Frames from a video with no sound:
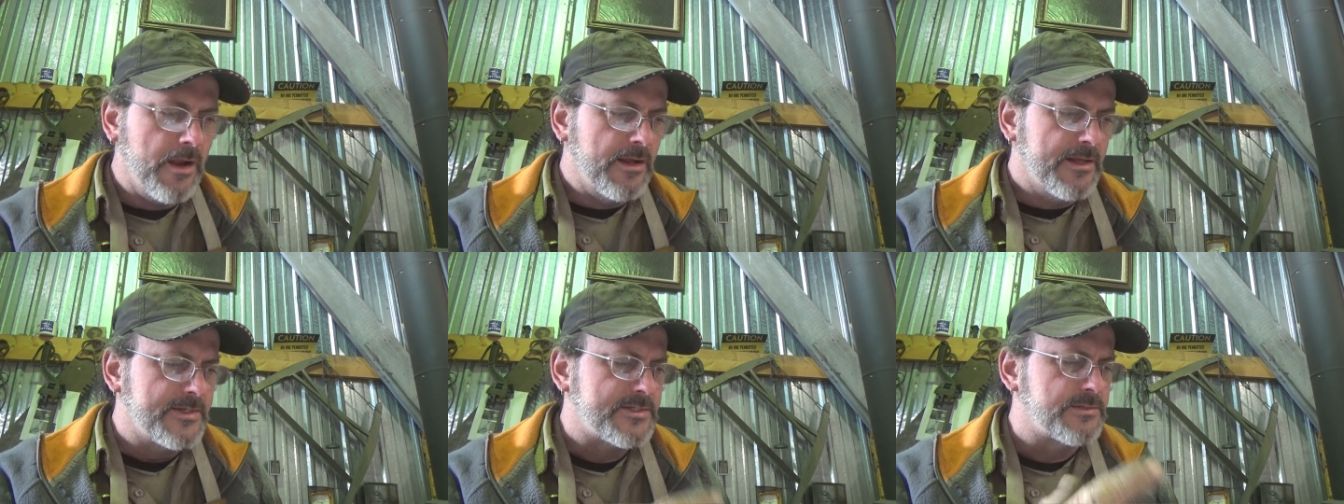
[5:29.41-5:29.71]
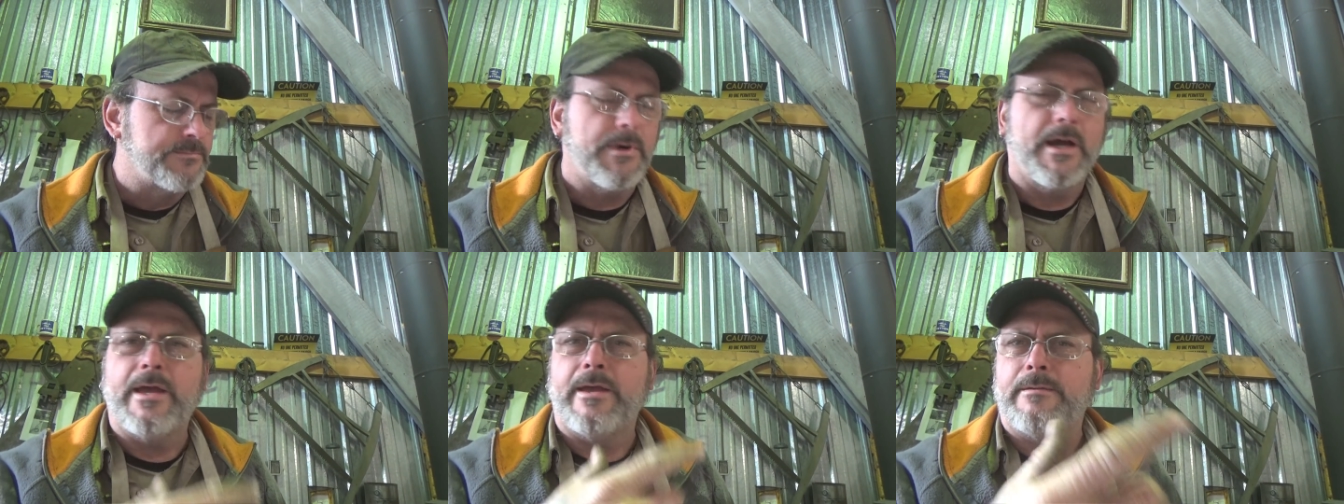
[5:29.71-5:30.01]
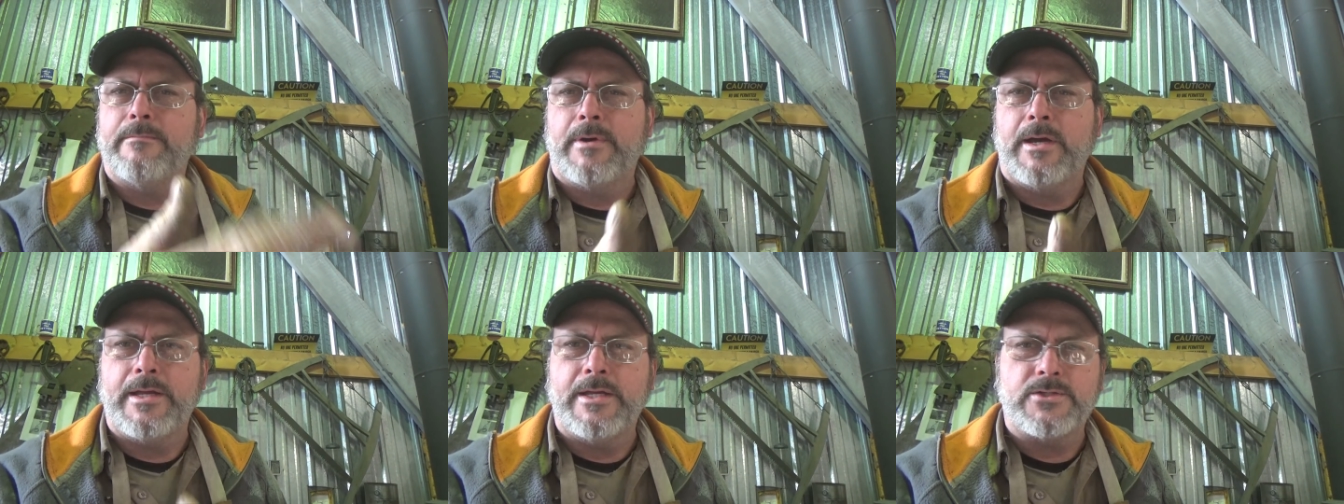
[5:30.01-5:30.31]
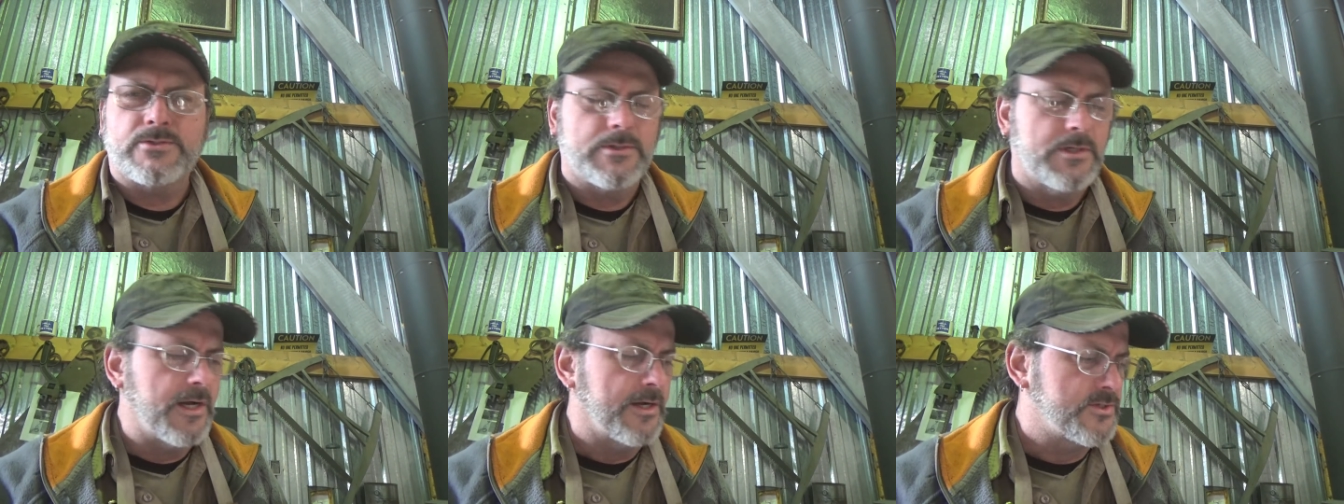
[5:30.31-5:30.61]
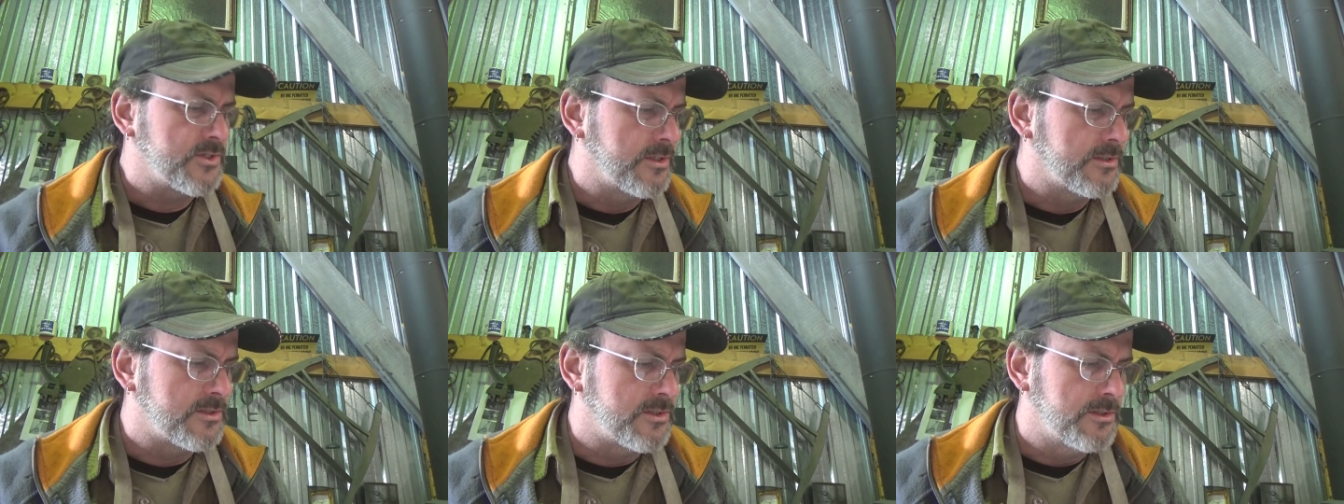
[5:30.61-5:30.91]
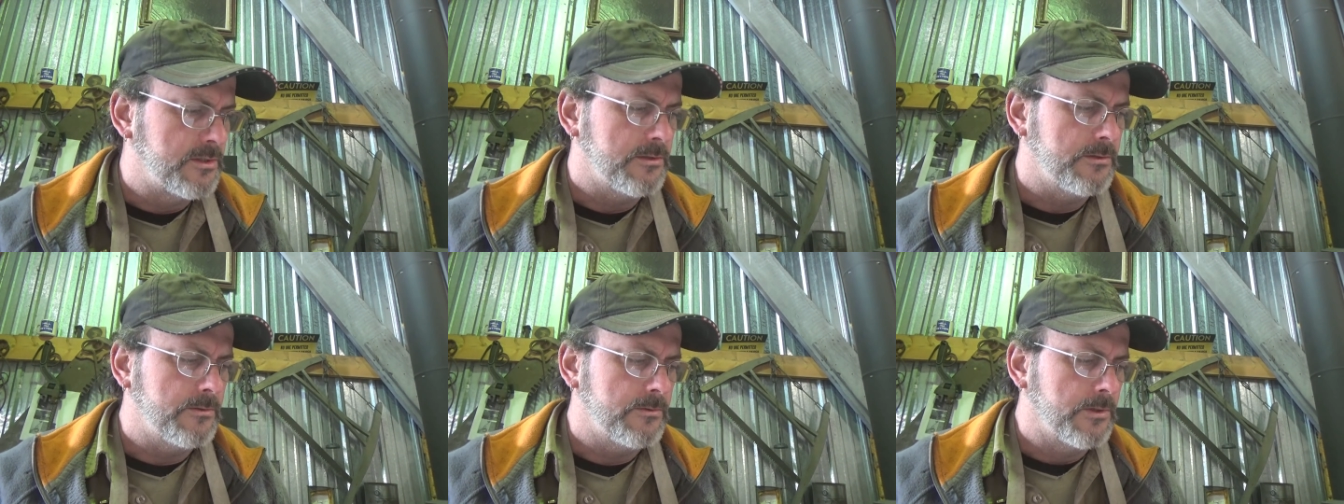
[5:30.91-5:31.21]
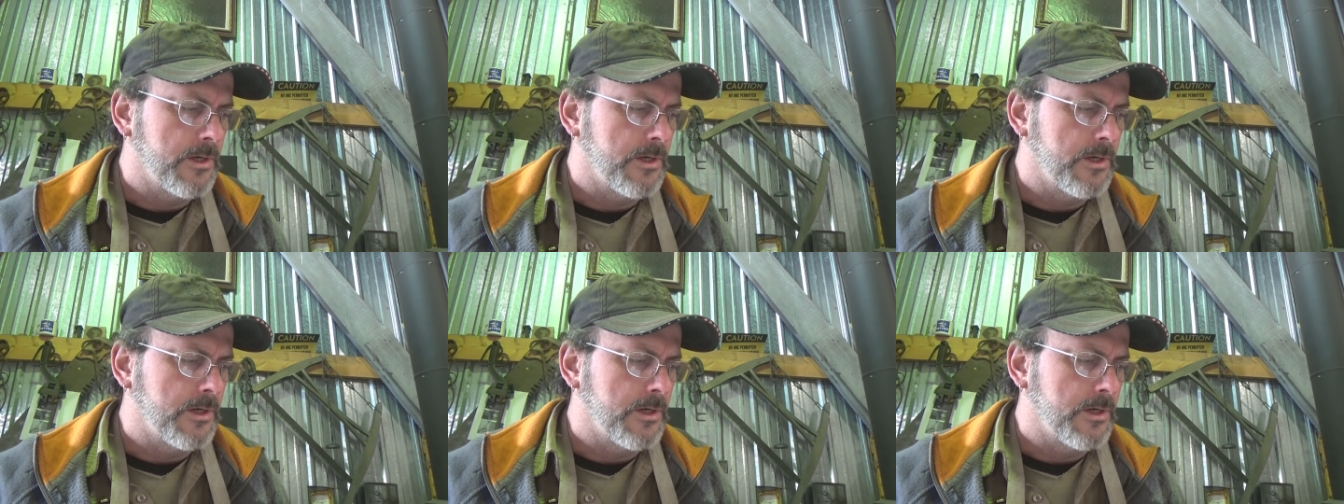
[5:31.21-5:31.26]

This is my introduction to